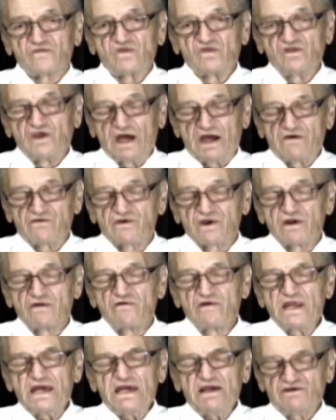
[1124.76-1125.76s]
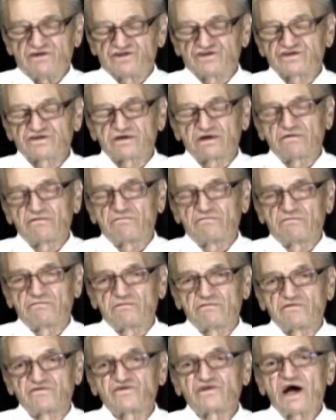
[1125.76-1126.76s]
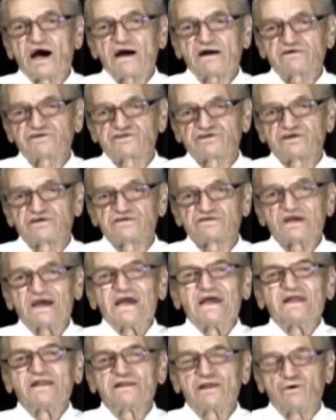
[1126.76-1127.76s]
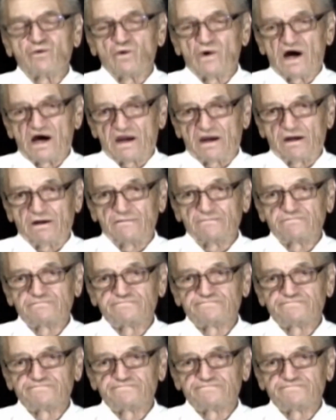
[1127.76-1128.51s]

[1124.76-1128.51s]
they release toxins in the water.